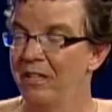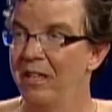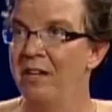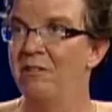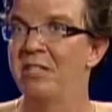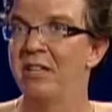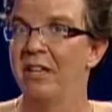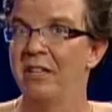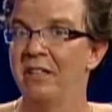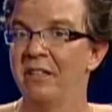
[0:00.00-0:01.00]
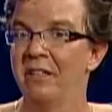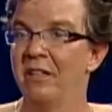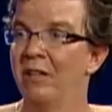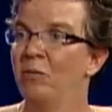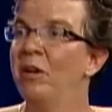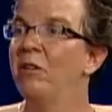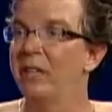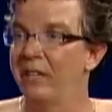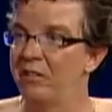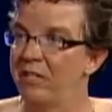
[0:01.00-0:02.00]
They never said, we don't
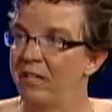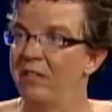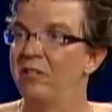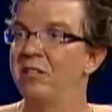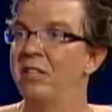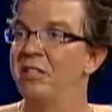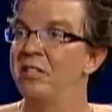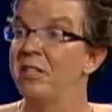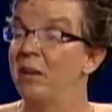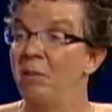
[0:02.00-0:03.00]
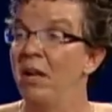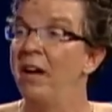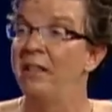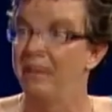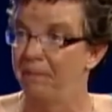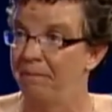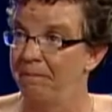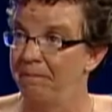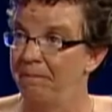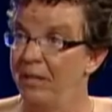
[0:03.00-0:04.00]
like your standard. They just applied them
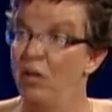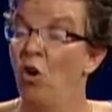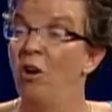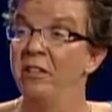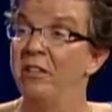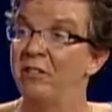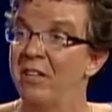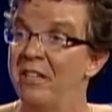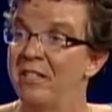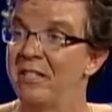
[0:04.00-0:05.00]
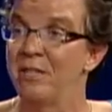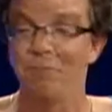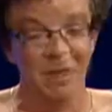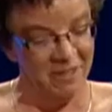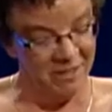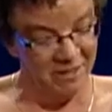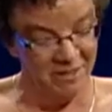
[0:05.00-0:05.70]
in all the other cases. But